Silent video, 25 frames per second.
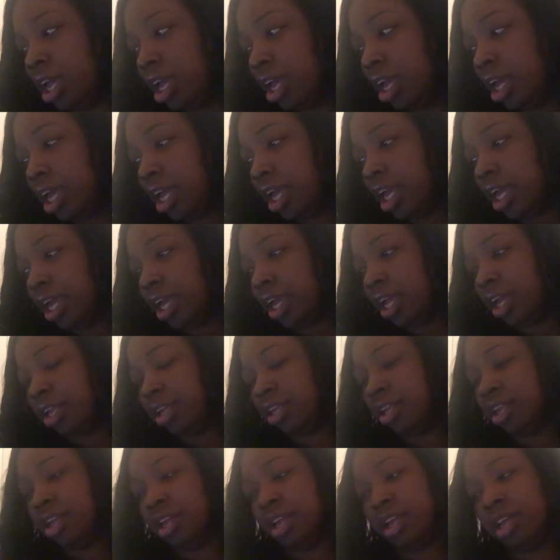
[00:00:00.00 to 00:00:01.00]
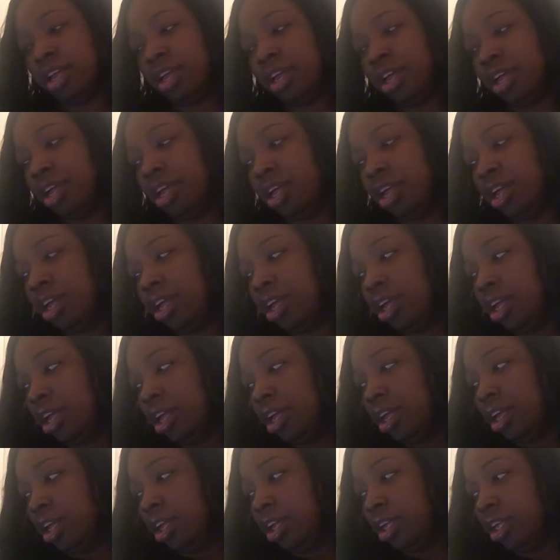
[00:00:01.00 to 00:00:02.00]
And
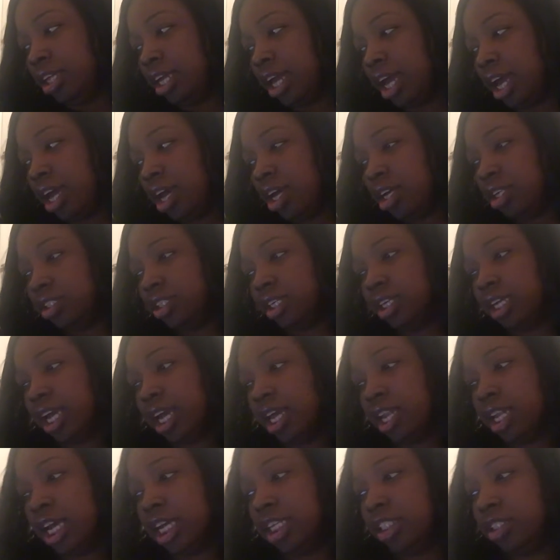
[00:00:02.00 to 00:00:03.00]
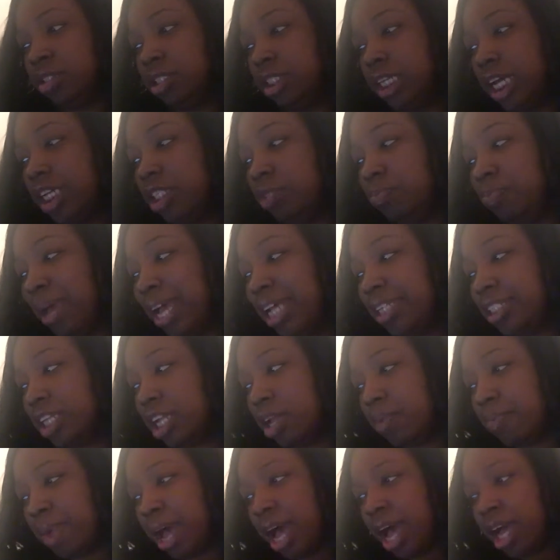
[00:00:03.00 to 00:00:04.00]
y'all, so yeah, that's basically
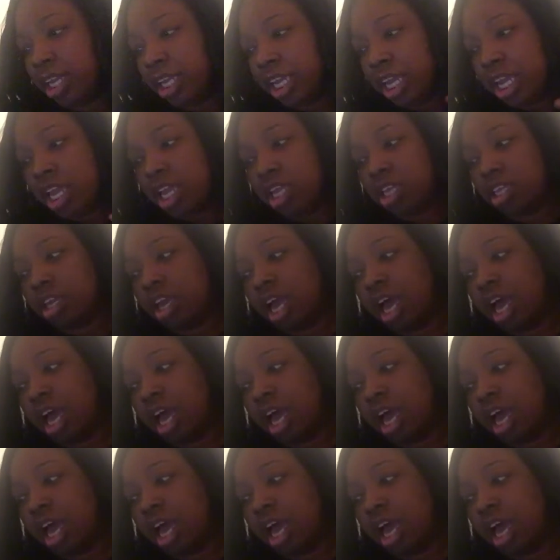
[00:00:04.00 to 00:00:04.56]
about it.